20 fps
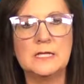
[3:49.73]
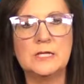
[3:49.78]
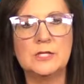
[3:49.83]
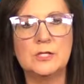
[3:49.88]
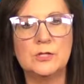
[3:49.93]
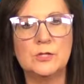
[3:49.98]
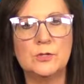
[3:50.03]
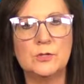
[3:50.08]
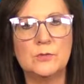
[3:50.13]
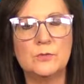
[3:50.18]

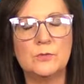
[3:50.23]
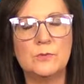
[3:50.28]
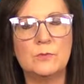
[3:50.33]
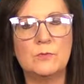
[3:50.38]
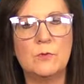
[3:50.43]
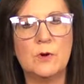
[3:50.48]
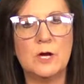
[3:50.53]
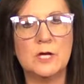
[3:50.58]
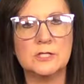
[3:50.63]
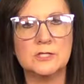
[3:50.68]
You will
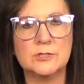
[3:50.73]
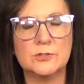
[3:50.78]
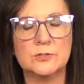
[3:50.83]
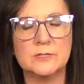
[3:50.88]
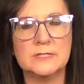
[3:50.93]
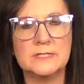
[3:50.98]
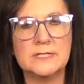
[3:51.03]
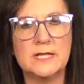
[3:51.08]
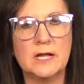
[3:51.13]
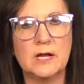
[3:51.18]
wash your
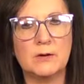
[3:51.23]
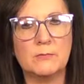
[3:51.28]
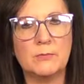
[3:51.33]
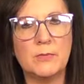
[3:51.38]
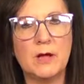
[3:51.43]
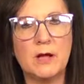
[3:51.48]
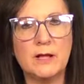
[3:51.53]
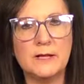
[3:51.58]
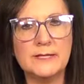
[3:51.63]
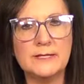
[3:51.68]
entire
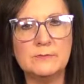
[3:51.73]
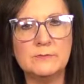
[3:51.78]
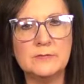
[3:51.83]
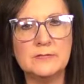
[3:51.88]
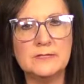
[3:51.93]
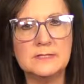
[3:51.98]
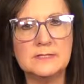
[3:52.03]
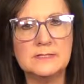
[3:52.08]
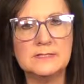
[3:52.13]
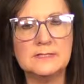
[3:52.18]
body with
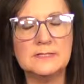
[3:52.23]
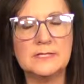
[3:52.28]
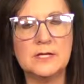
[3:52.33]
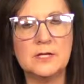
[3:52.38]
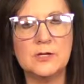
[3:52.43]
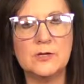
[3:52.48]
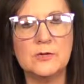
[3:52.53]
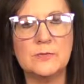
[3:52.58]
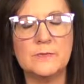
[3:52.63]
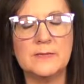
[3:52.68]
this
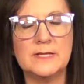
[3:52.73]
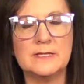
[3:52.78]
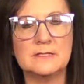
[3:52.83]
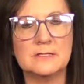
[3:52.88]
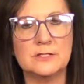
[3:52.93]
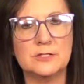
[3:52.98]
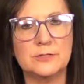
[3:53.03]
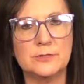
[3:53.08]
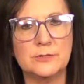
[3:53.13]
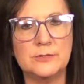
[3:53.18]
soap,
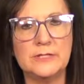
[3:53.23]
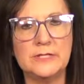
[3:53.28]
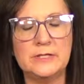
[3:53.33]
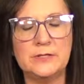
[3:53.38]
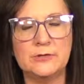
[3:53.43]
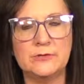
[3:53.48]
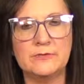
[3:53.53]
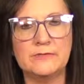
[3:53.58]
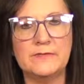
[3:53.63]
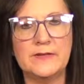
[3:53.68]
excluding
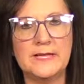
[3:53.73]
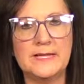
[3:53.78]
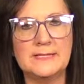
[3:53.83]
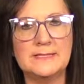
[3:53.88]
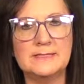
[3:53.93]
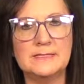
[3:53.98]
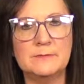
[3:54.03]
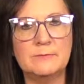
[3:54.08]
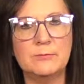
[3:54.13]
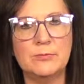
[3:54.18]
your
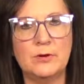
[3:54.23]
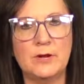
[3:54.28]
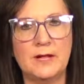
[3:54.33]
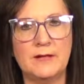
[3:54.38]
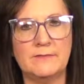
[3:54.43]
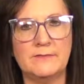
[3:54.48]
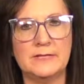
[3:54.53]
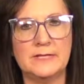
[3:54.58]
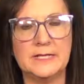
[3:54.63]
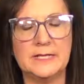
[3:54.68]
face and
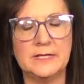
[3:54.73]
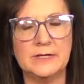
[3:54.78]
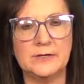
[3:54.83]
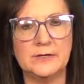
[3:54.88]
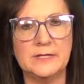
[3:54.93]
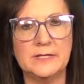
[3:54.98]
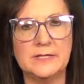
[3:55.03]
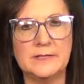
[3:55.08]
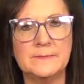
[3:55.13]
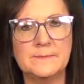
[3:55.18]
private
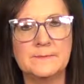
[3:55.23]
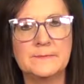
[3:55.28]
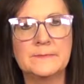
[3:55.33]
area.